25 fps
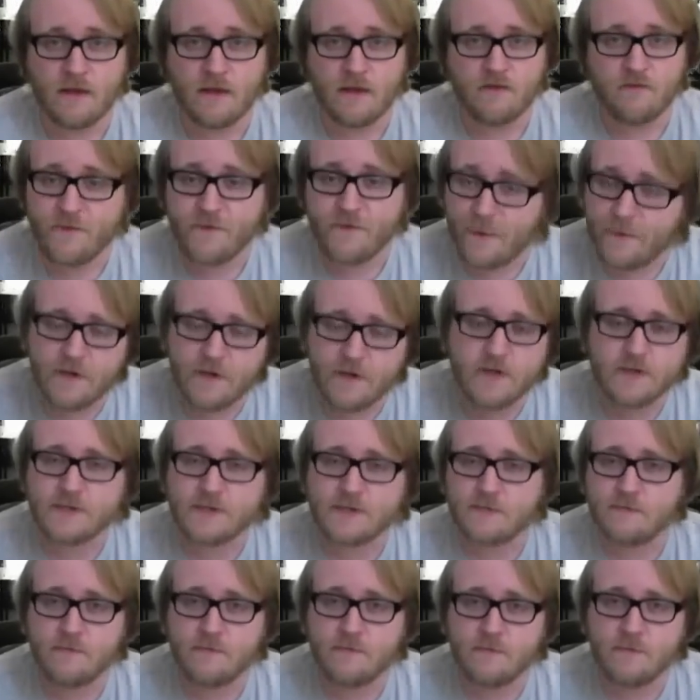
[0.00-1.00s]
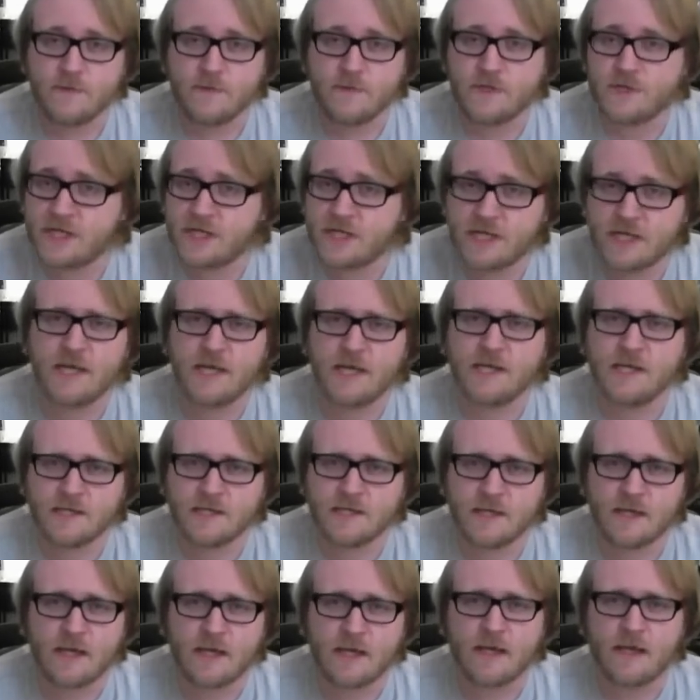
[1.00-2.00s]
Feminism just
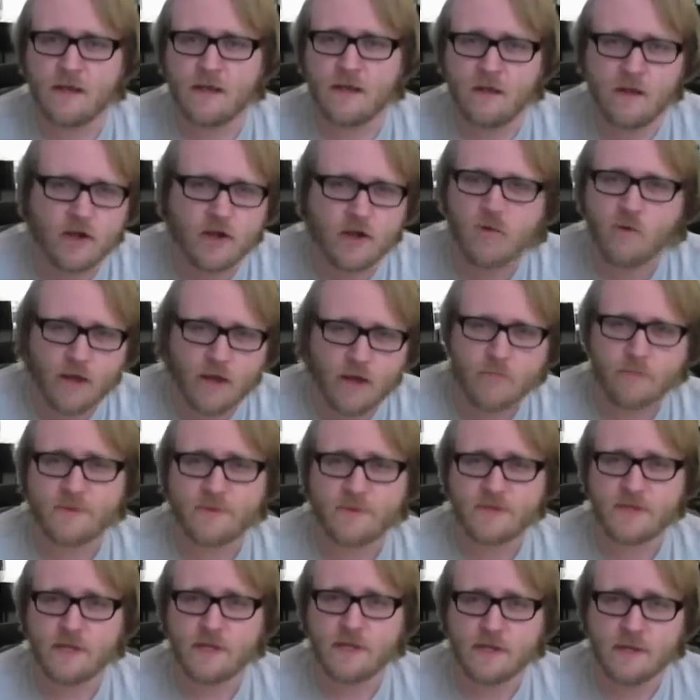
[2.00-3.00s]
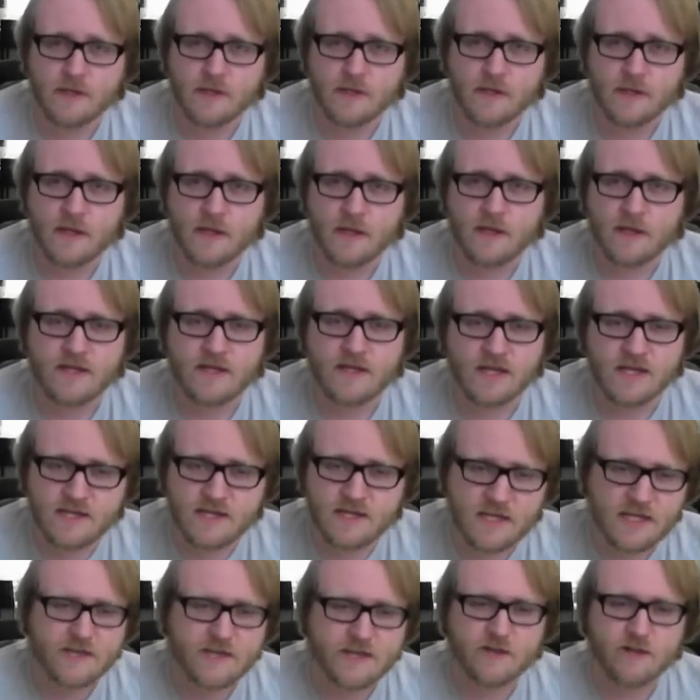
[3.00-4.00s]
is ill equipped to
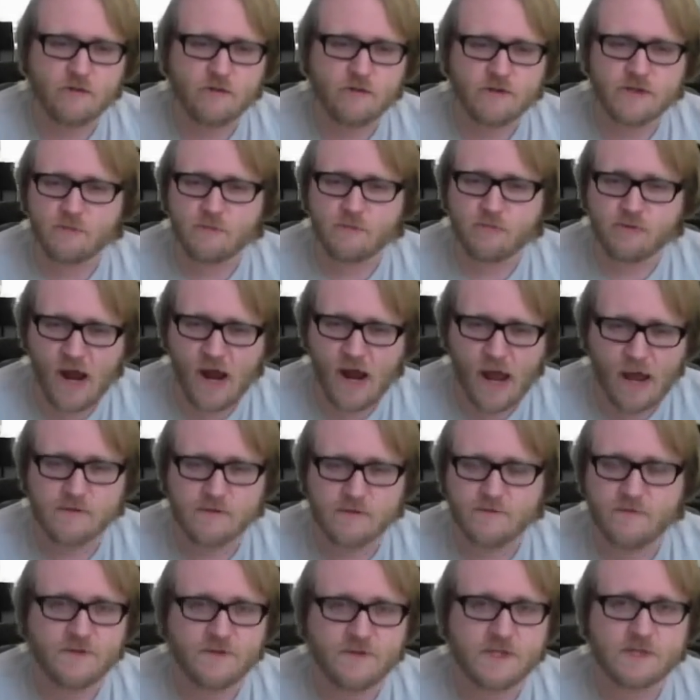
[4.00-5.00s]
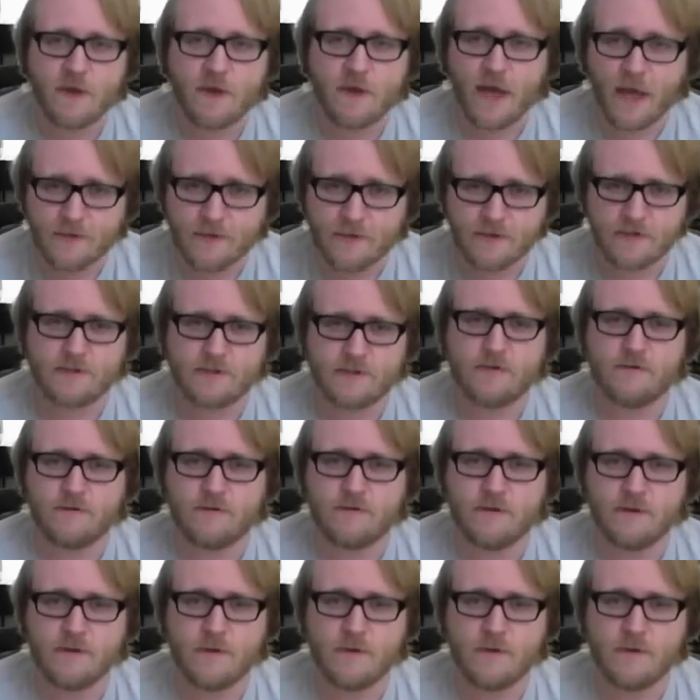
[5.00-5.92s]
deal with a problem of this magnitude.